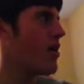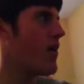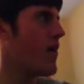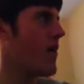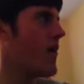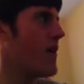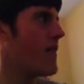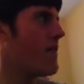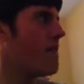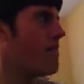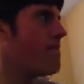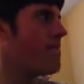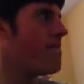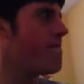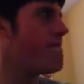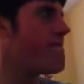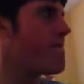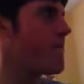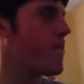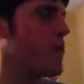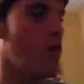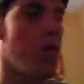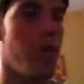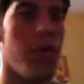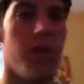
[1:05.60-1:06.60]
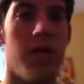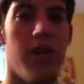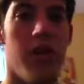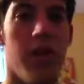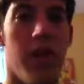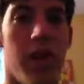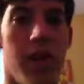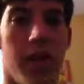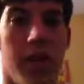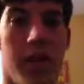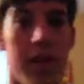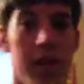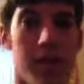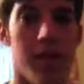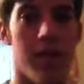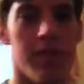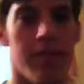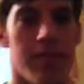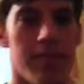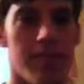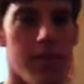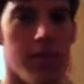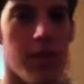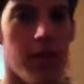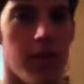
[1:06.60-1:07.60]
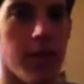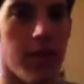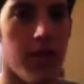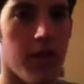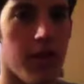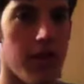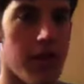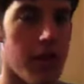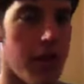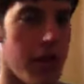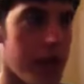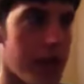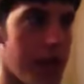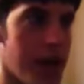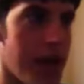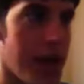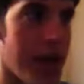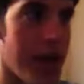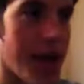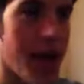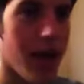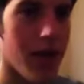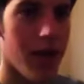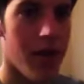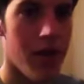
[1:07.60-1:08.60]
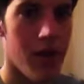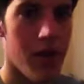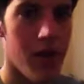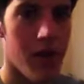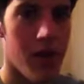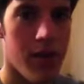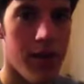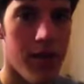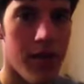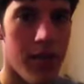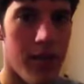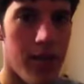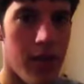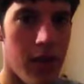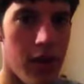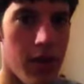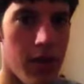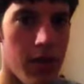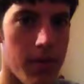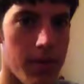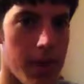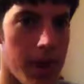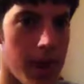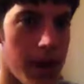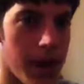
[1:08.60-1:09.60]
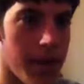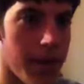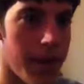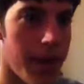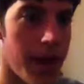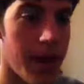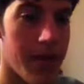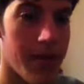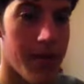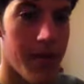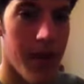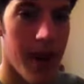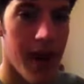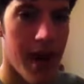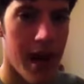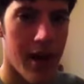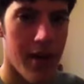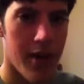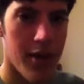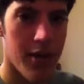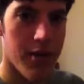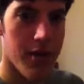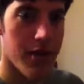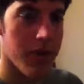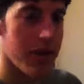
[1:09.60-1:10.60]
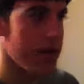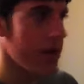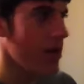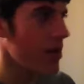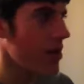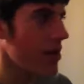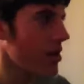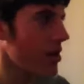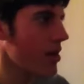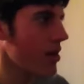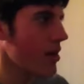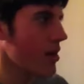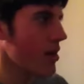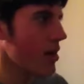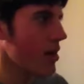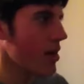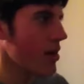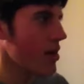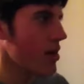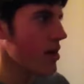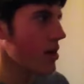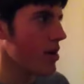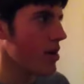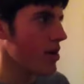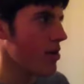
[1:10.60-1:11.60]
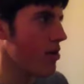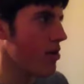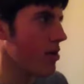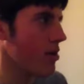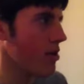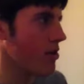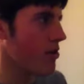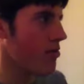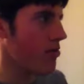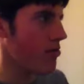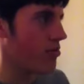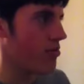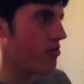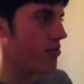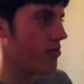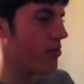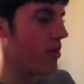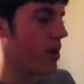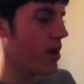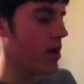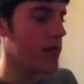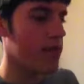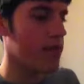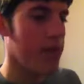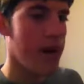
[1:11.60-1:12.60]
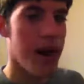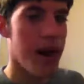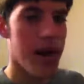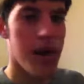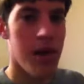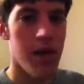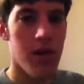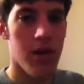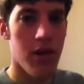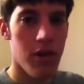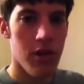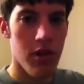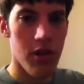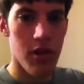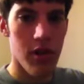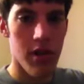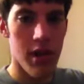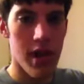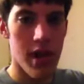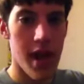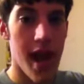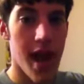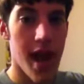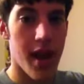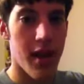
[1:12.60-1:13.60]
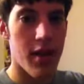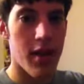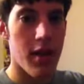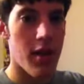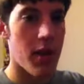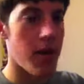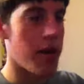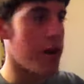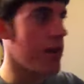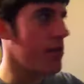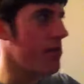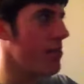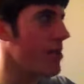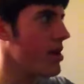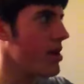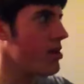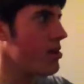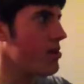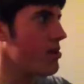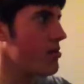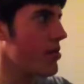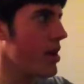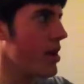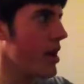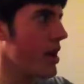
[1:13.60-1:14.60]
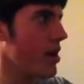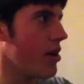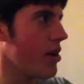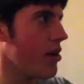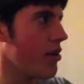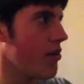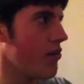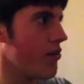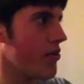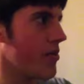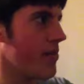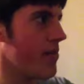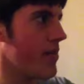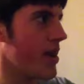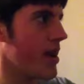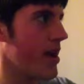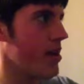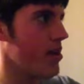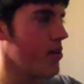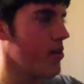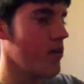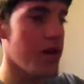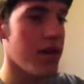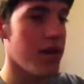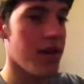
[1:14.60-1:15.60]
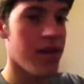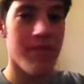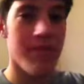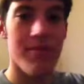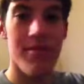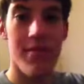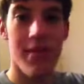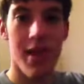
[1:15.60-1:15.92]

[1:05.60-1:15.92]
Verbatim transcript: um, coincidence since like the actor um, Mike Myers, because there's Mike Myers, the actor, and Michael Myers from Halloween.